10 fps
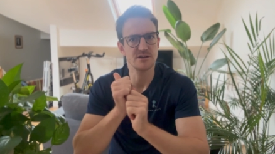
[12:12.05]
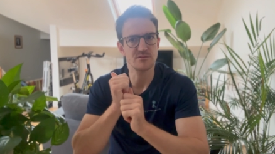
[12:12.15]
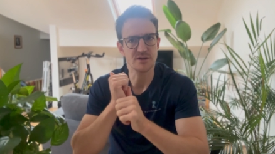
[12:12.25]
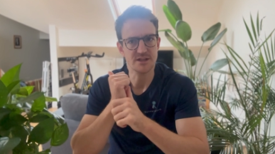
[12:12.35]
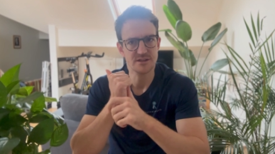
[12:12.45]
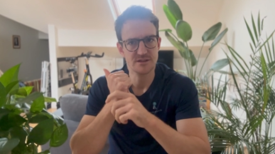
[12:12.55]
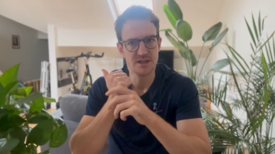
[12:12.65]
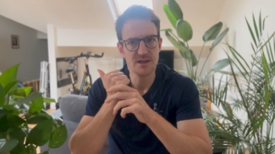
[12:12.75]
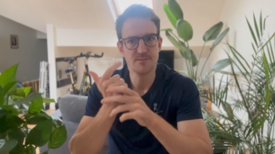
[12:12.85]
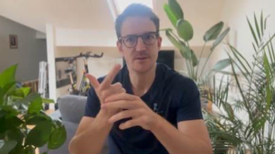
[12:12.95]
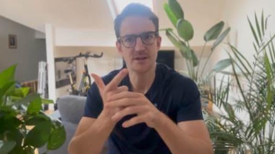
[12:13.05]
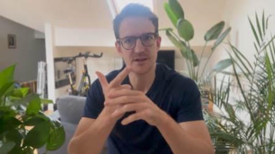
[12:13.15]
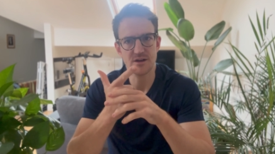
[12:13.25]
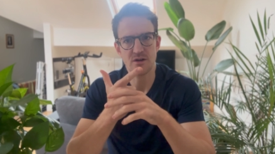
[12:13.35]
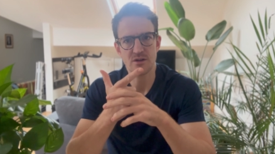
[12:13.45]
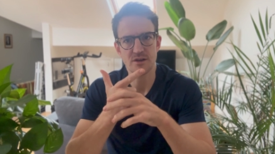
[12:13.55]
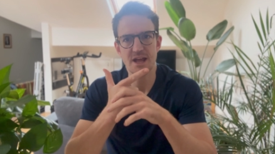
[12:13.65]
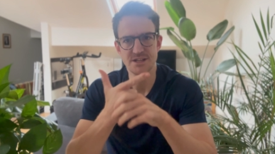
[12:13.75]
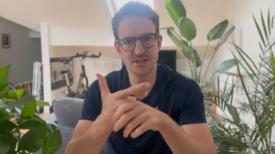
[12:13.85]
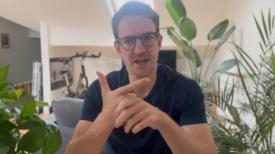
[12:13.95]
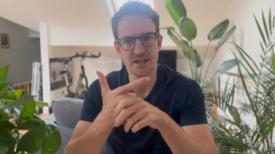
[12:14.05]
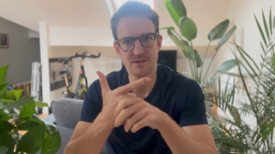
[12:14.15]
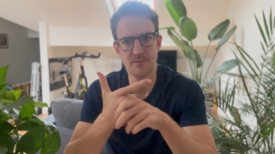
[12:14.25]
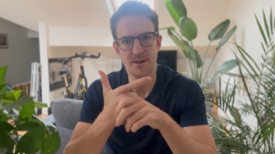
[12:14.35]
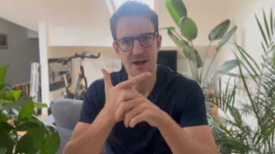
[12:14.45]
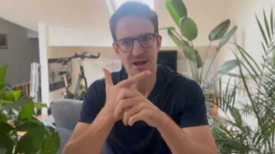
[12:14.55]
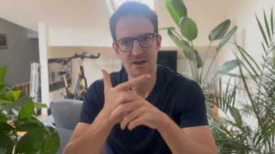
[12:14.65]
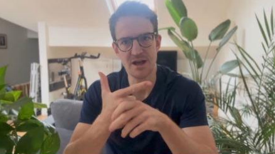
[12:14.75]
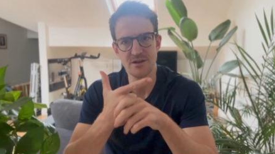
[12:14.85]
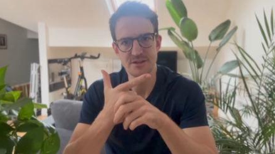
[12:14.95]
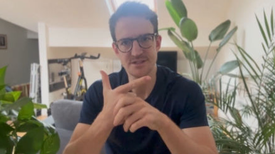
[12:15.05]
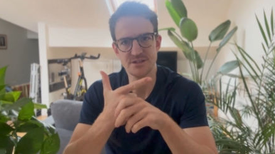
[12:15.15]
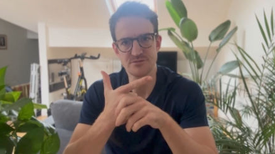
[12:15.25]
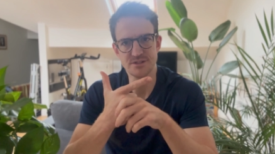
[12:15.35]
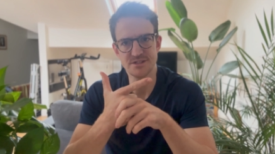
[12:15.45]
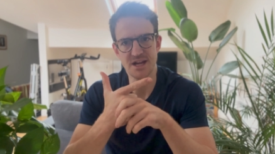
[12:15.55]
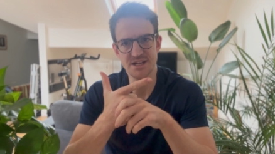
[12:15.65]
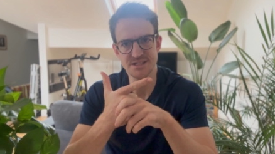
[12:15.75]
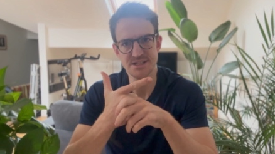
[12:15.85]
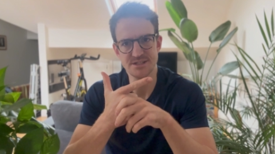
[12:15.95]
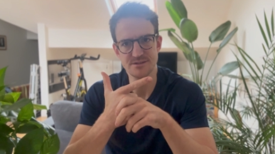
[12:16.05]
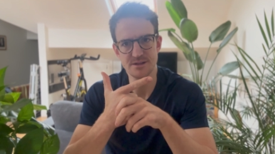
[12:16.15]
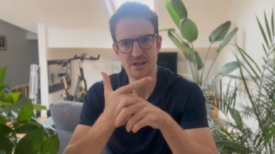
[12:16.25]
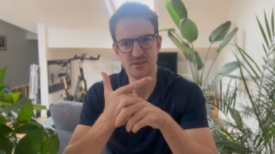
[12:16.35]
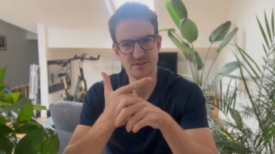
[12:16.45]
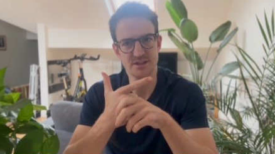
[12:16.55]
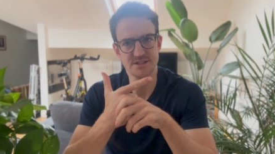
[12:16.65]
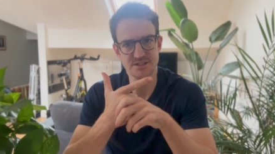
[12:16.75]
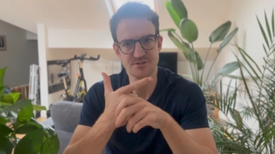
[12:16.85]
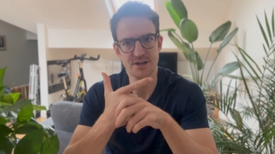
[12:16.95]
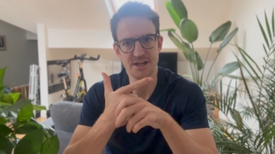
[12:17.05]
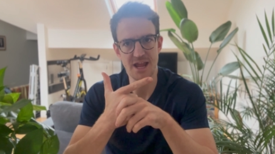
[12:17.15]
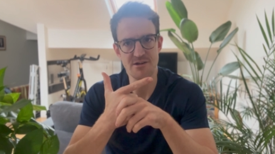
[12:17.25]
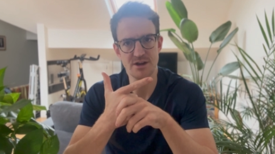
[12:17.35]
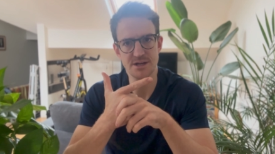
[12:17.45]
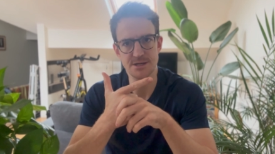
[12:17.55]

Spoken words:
We're keeping on educating them about how this injury started, and often it's a training error.